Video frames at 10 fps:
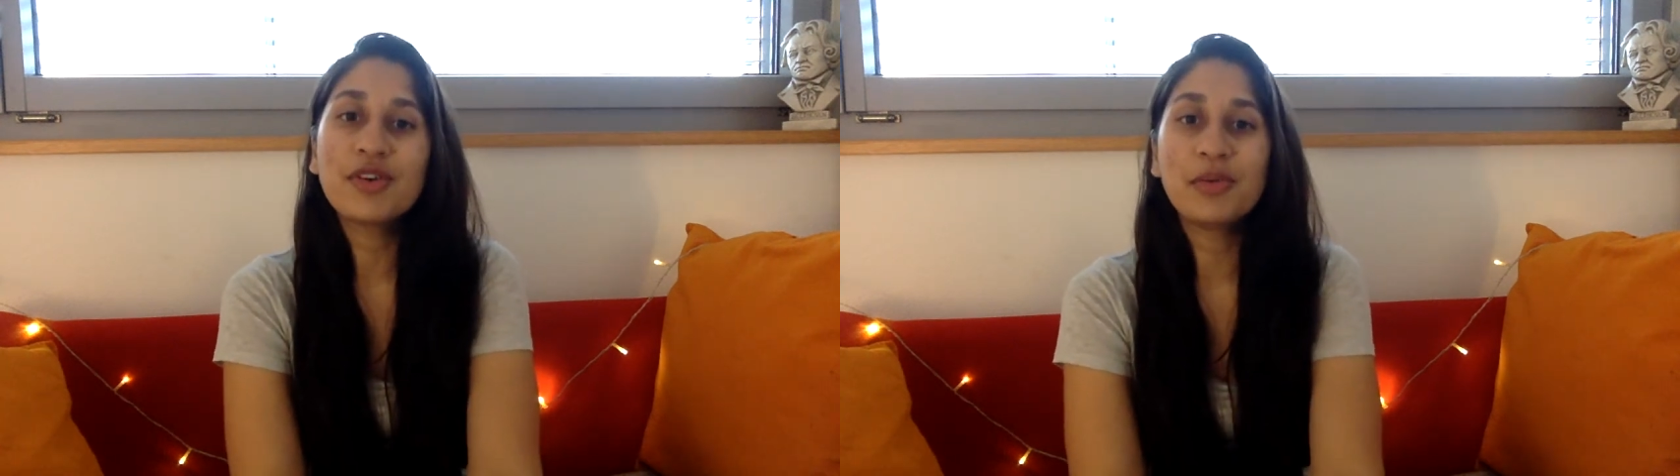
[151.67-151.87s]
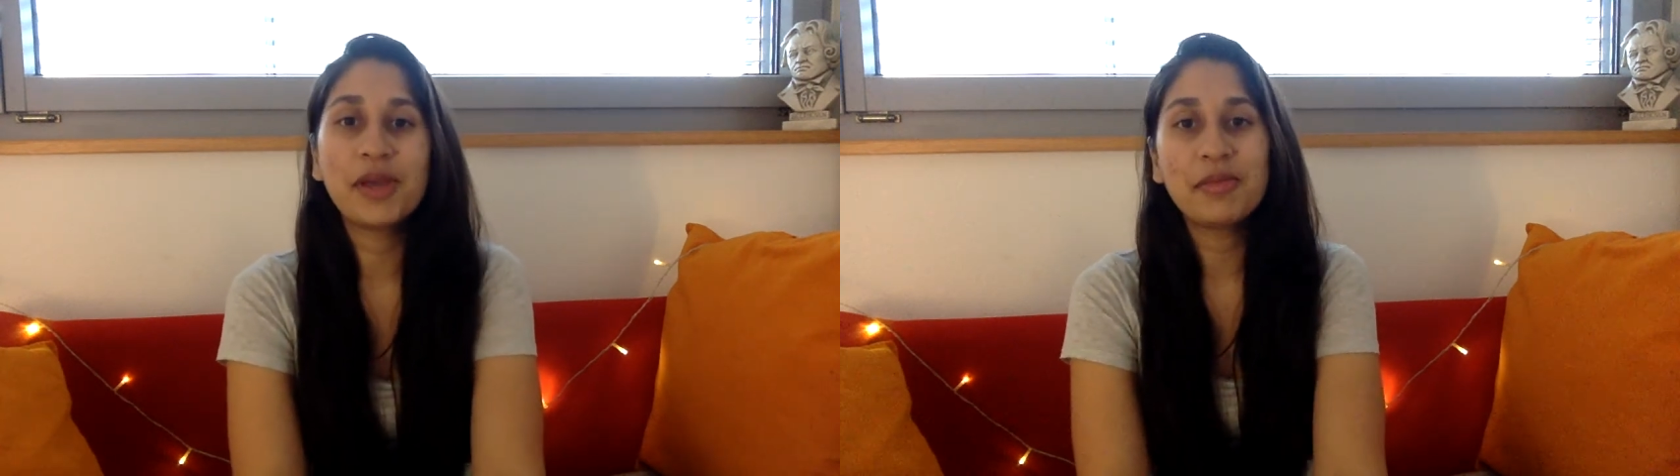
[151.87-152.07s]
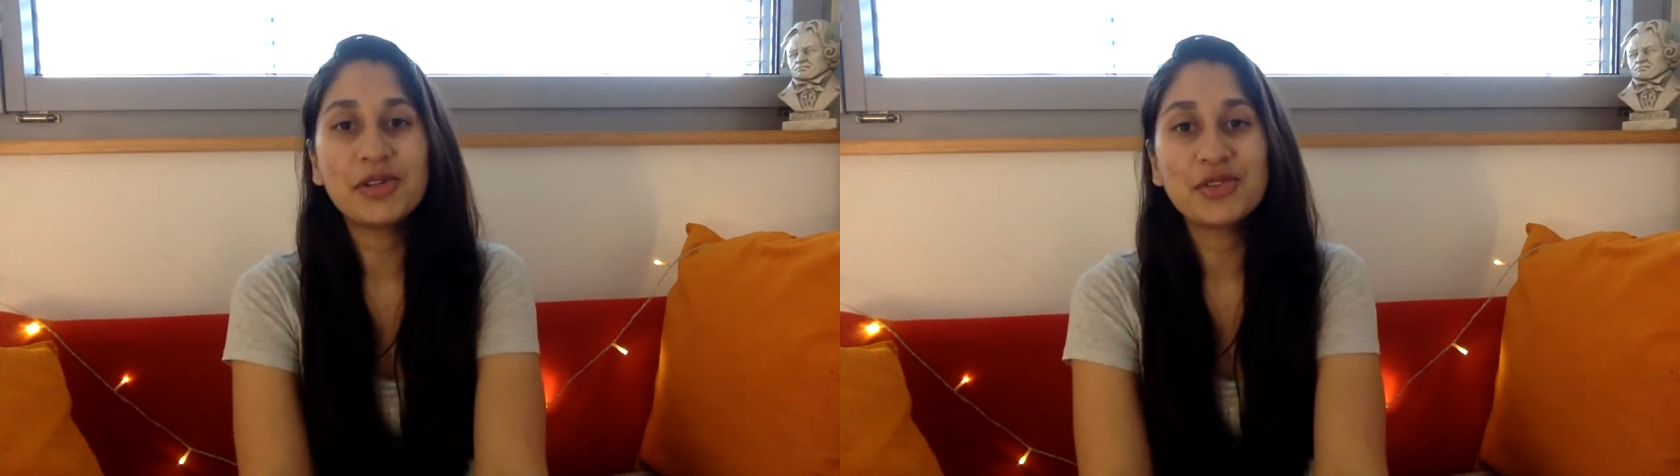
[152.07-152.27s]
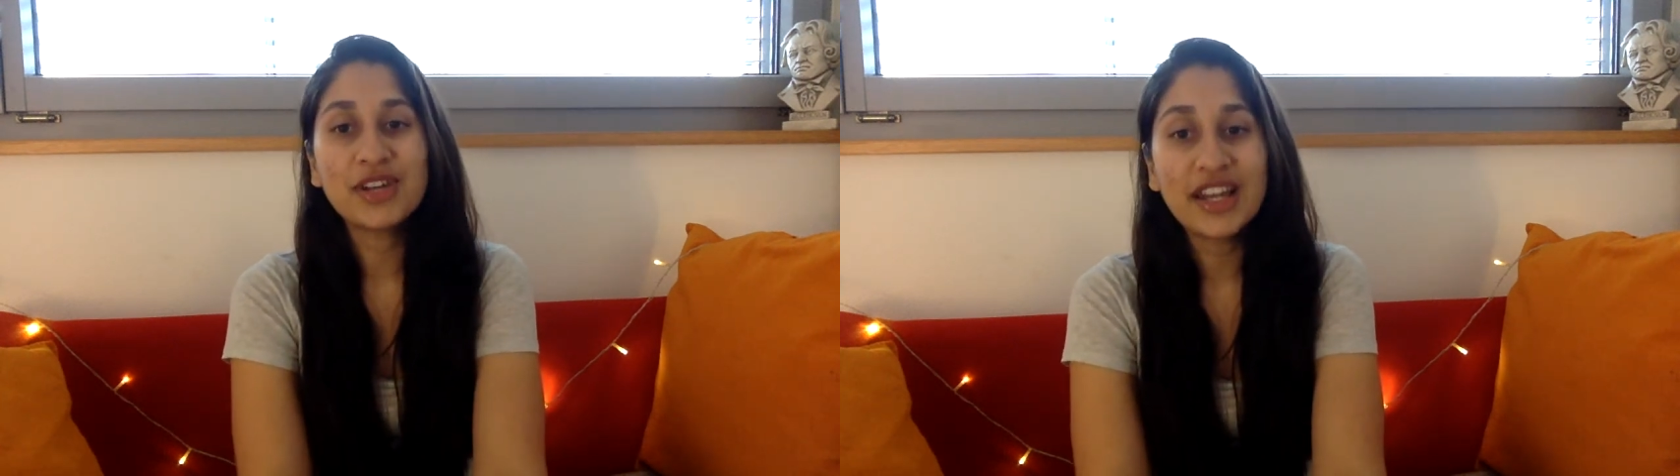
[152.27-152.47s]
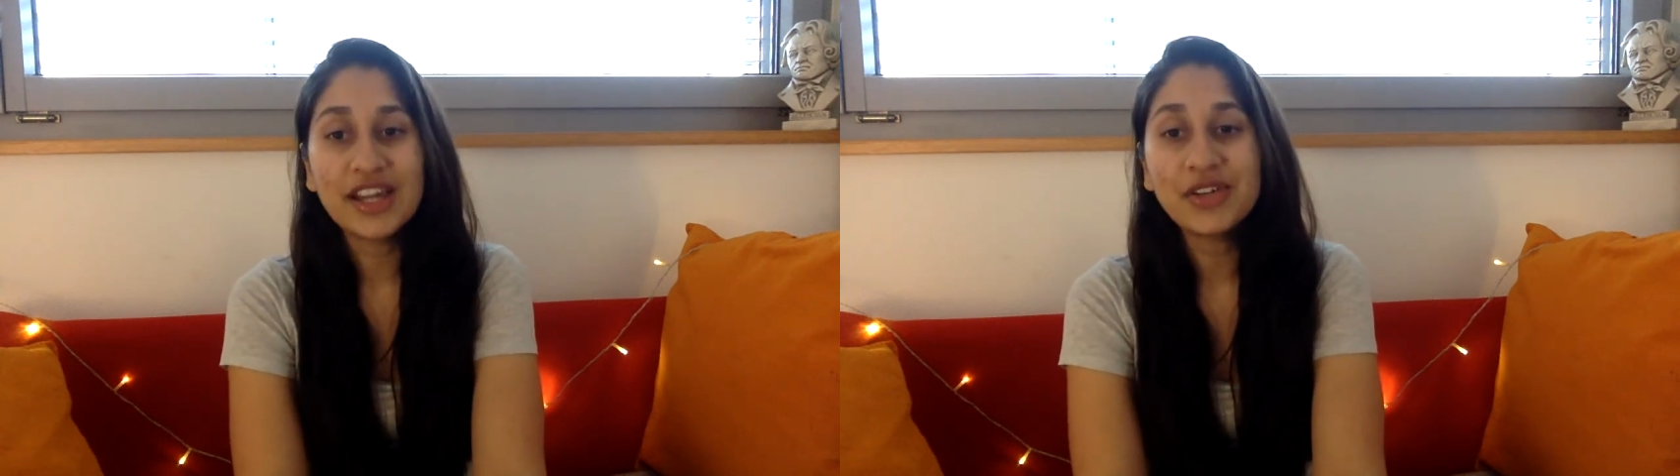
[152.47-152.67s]
you'll be able to
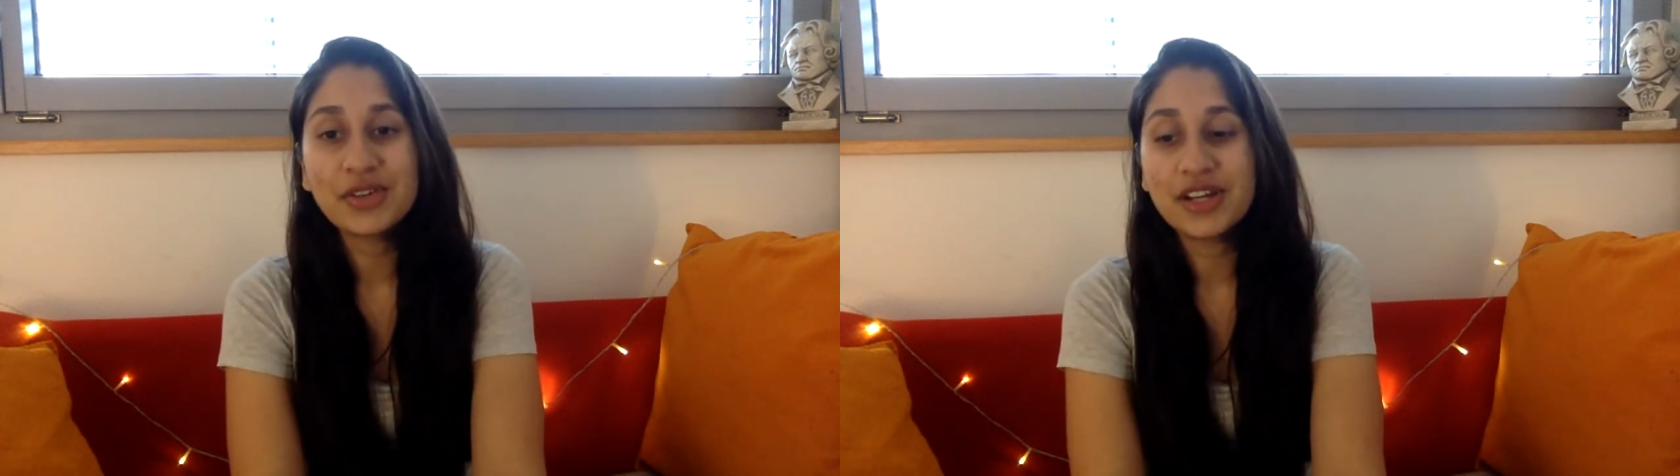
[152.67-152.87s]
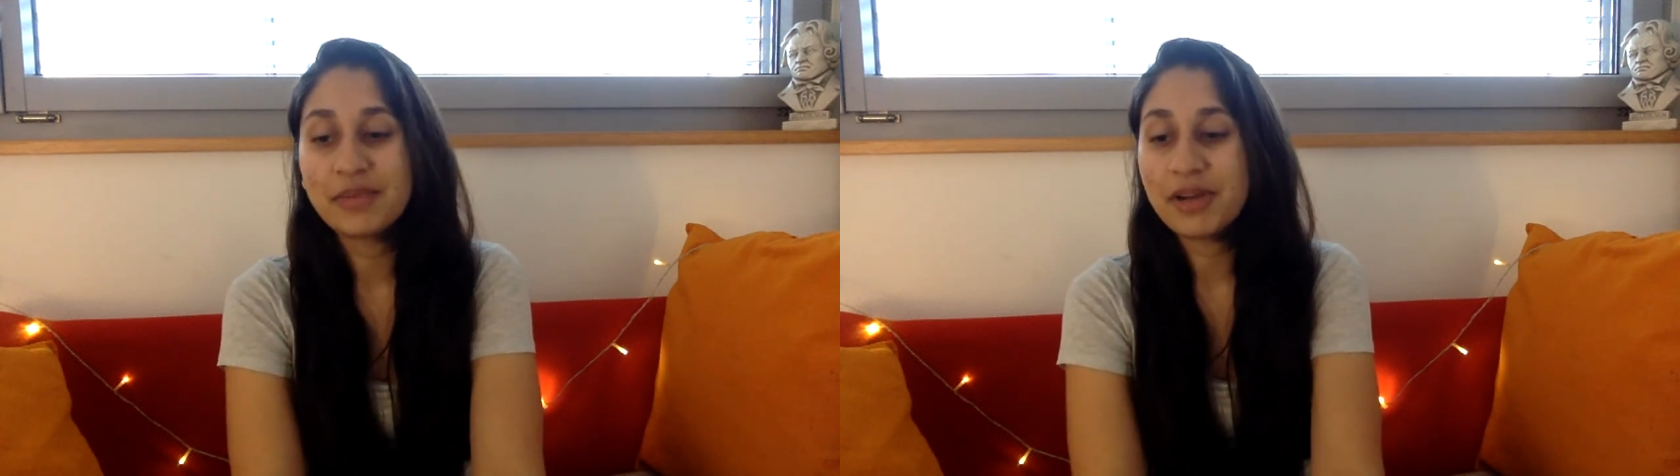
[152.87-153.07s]
relate to it,